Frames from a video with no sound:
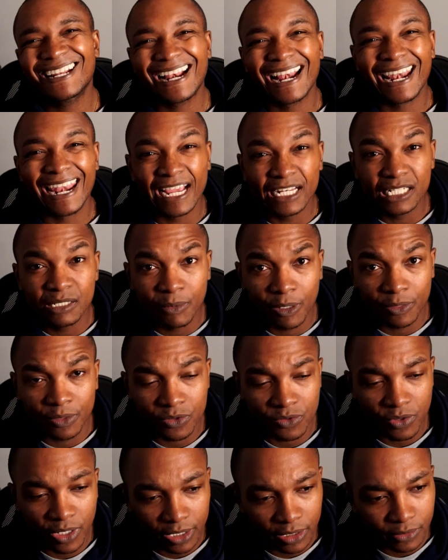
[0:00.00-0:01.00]
liked about this
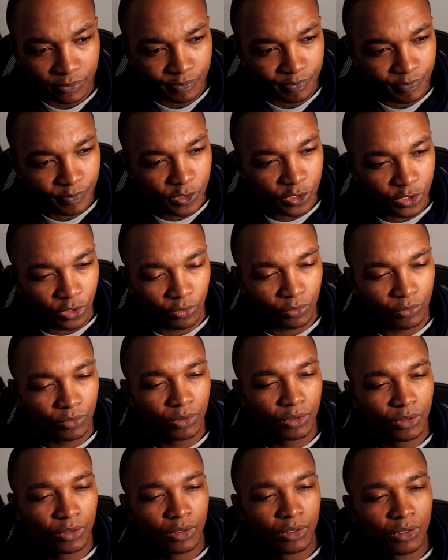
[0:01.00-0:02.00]
racket. So
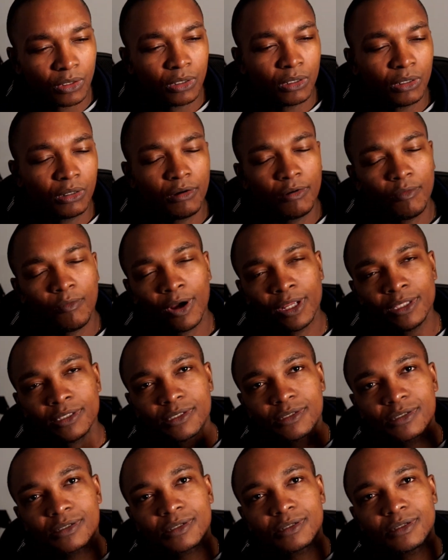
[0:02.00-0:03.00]

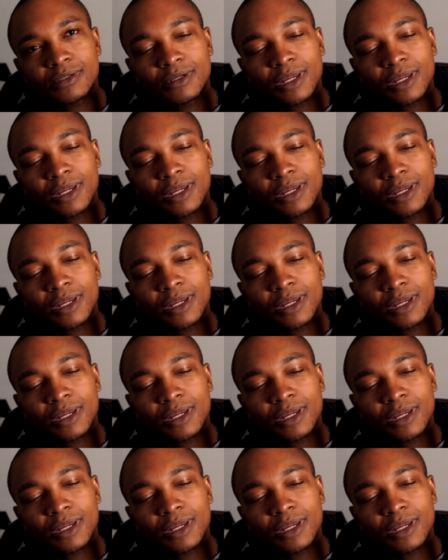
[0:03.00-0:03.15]
once